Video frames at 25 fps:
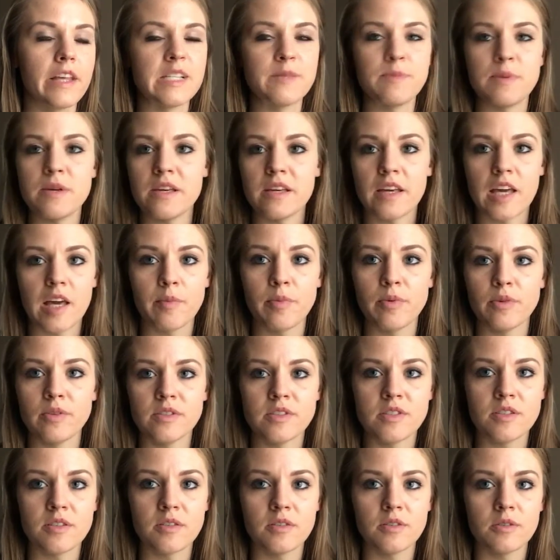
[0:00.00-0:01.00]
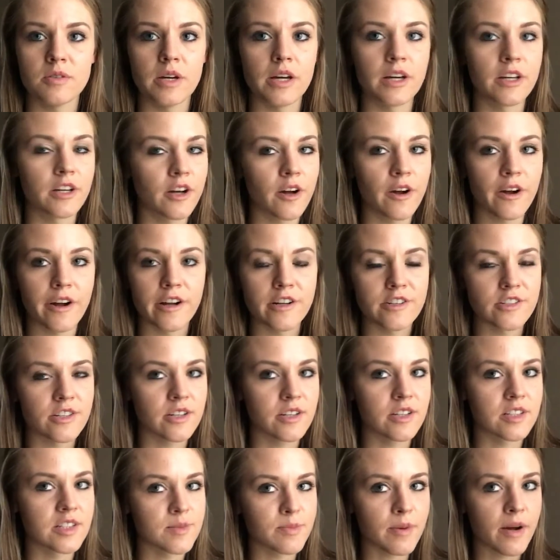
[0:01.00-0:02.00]
being able to encourage
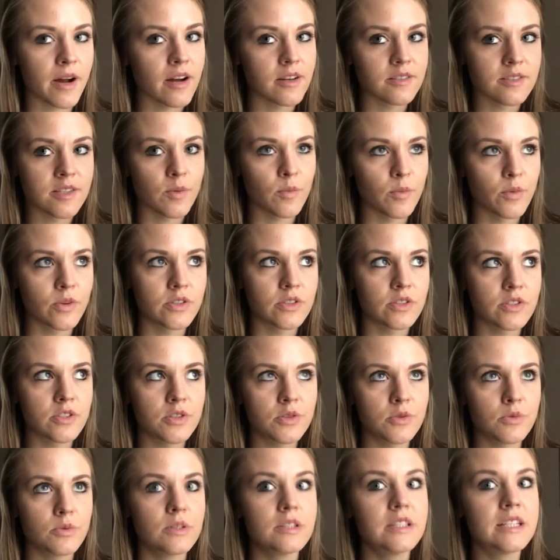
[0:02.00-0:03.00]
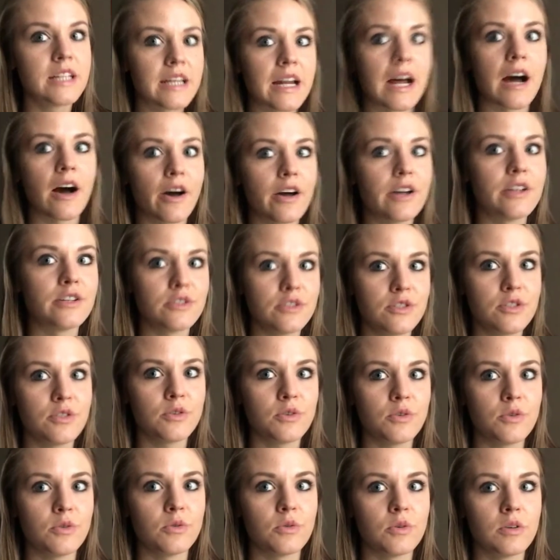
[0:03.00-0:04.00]
and inspire someone to get out and
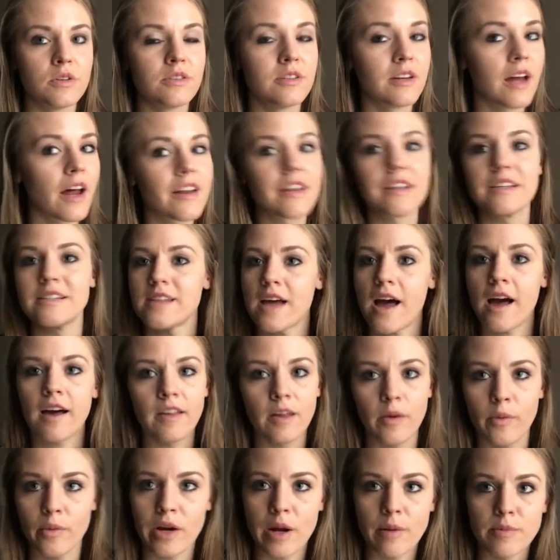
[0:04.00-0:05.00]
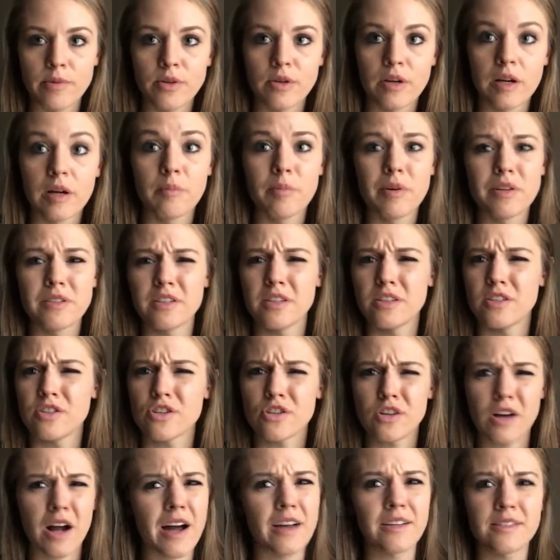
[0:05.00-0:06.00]
do not exactly what I'm doing, but to
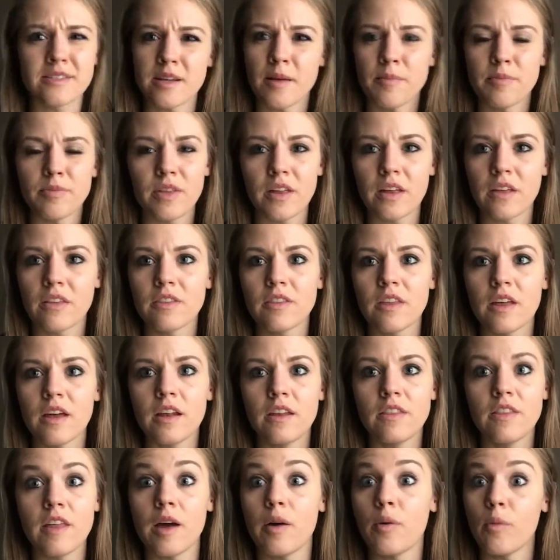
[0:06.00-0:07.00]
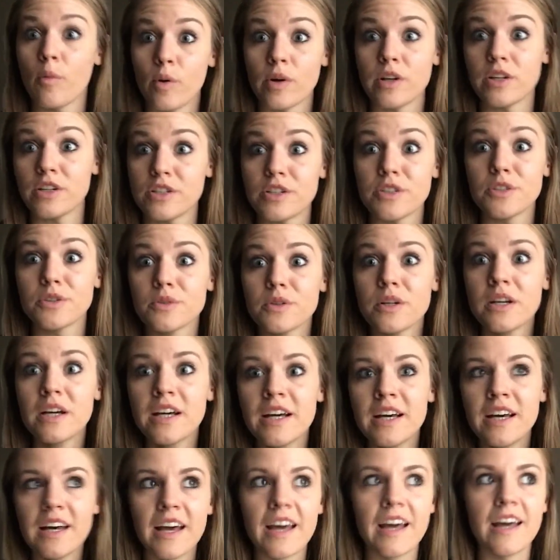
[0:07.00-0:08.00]
try something that they want to do,
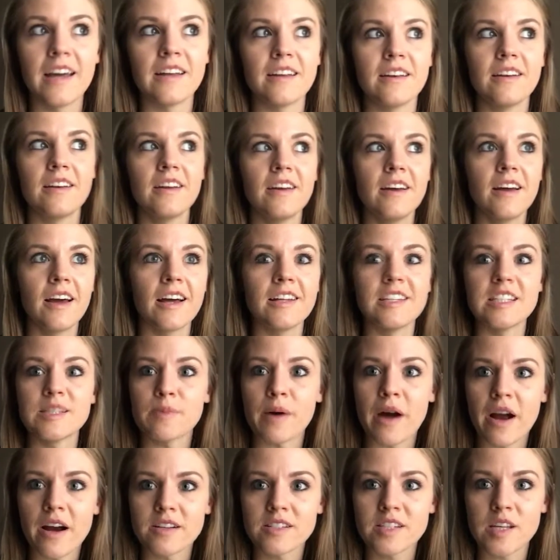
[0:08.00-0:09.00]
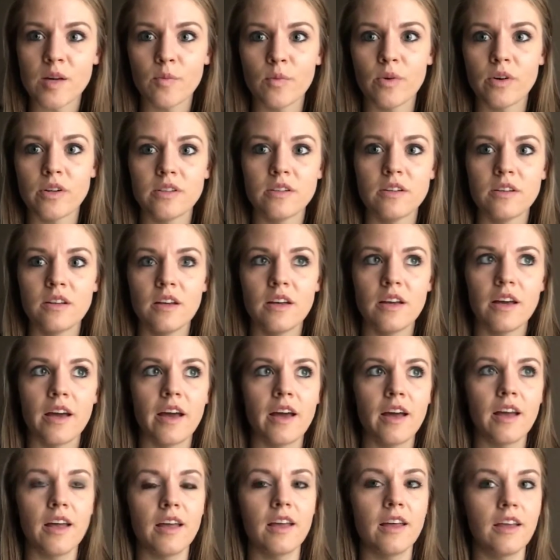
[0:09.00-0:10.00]
and inspire someone.
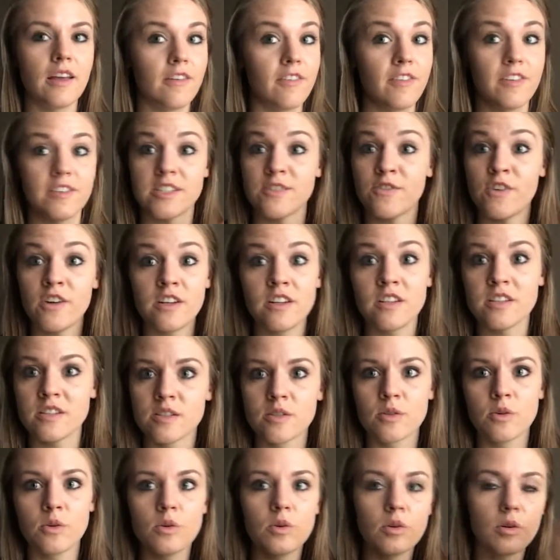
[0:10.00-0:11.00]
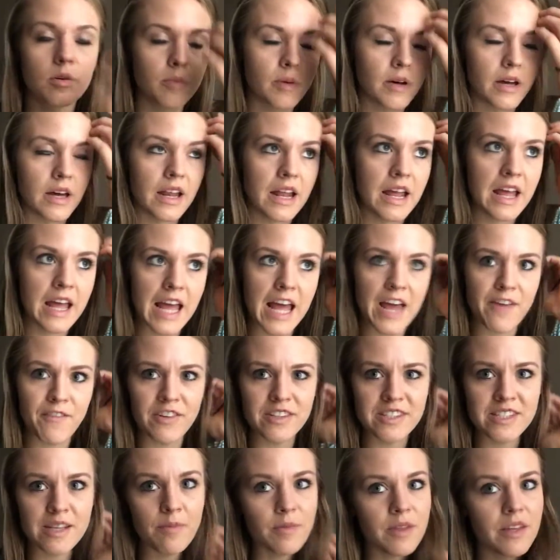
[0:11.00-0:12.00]
If it's fitness, cool, but if
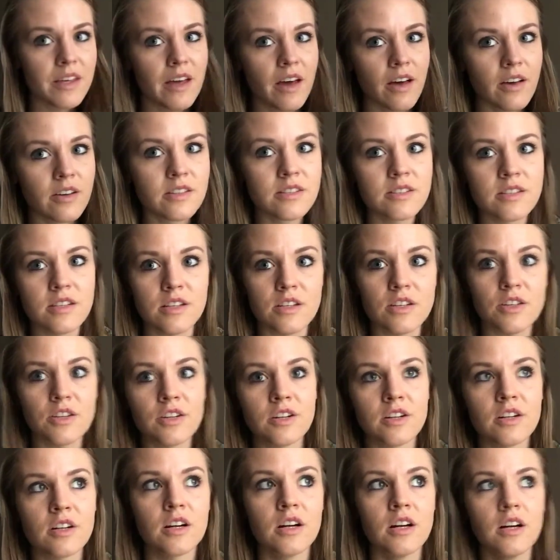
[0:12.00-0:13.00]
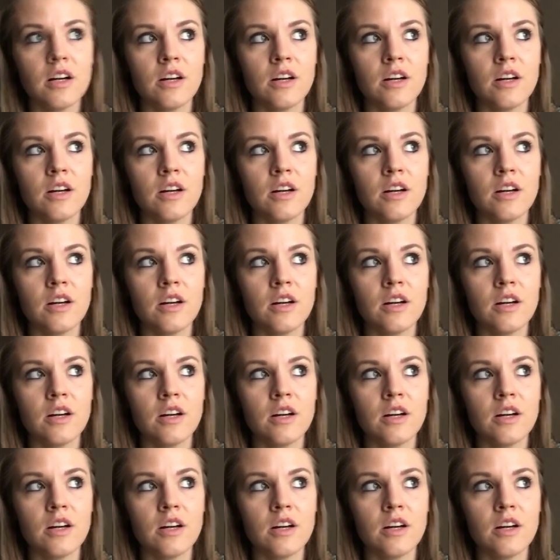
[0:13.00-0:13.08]
it's something else that you're,